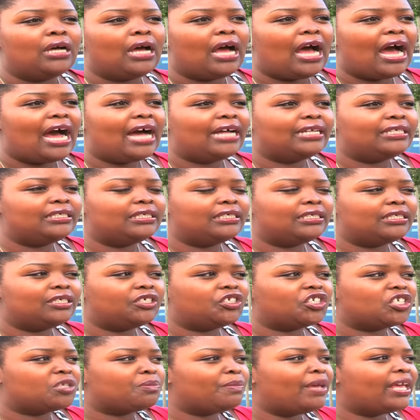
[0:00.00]
and
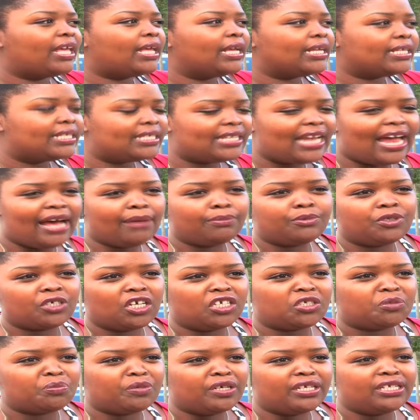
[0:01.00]
just making snap
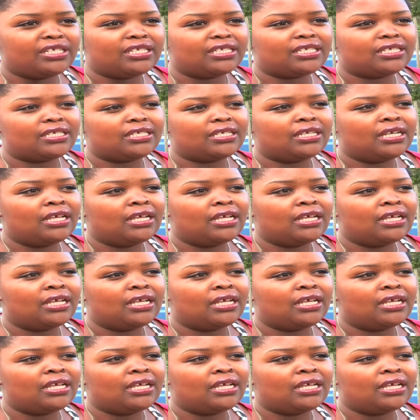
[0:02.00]
judgments.